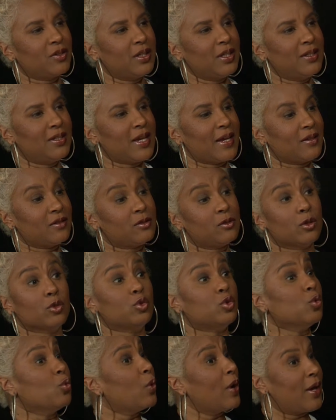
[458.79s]
danced a
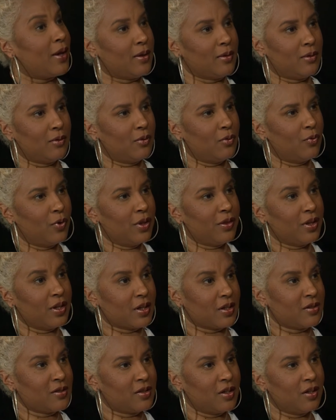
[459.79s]
duet with in our
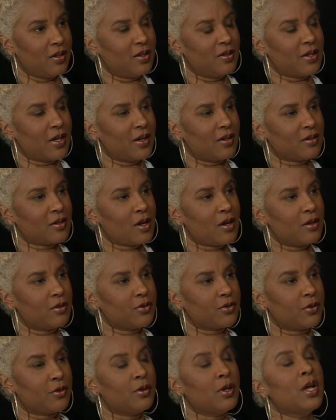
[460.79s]
senior dance
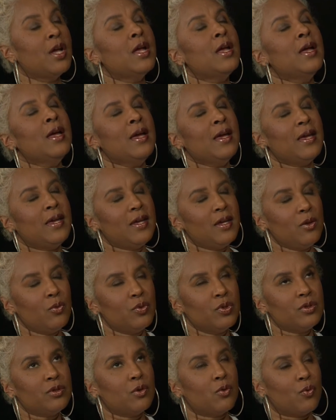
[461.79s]
concert. He was
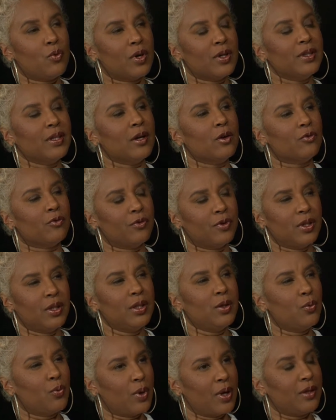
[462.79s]
the one that really
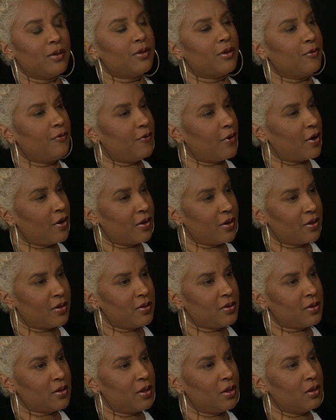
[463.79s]
went the
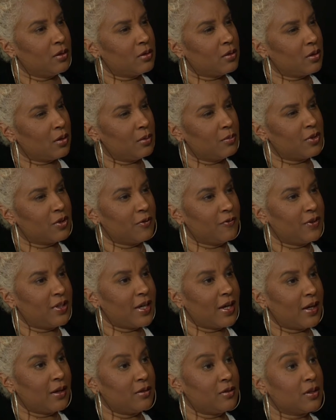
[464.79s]
farthest in terms of
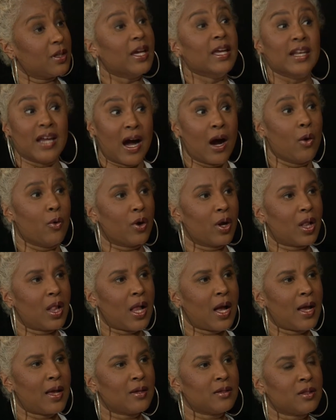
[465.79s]
dance in our
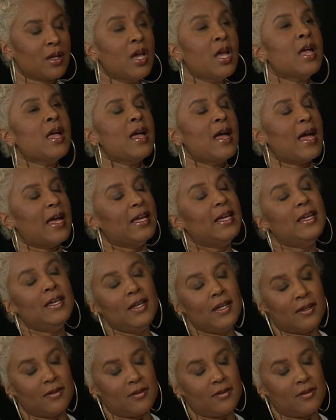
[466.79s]
class. And he is